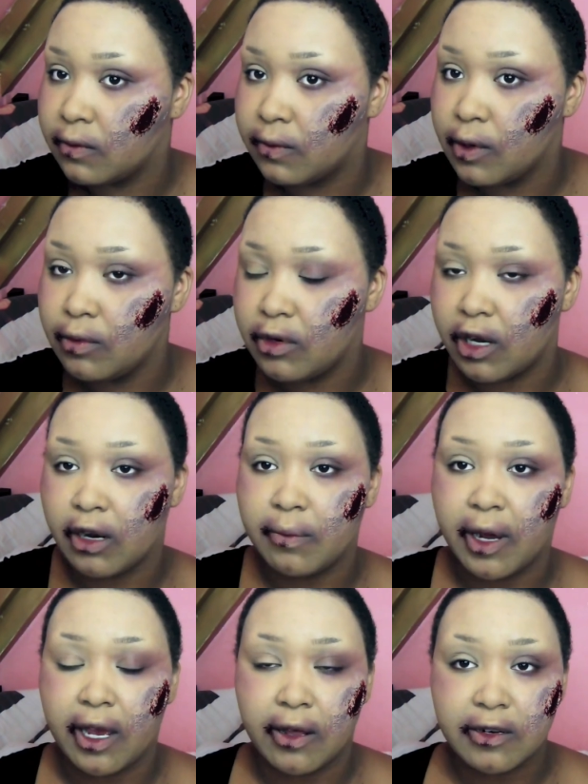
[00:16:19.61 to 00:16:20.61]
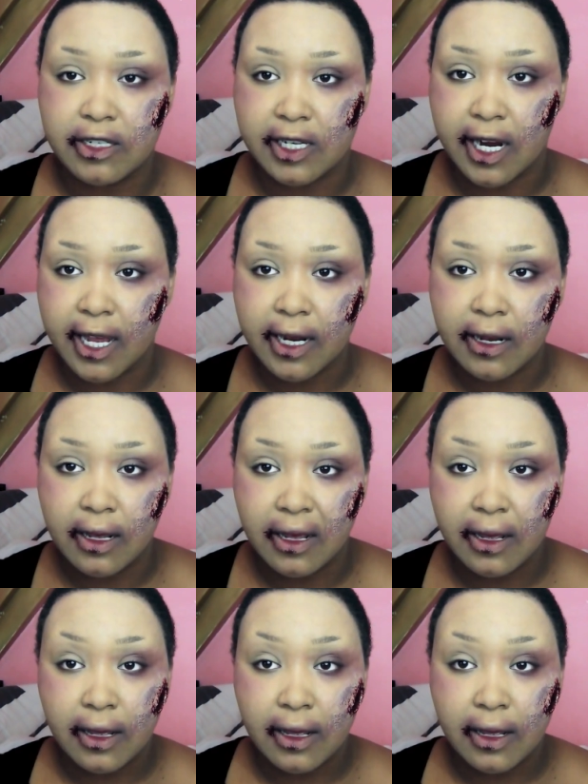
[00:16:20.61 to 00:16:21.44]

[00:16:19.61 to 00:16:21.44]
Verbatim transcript: wound on my other side.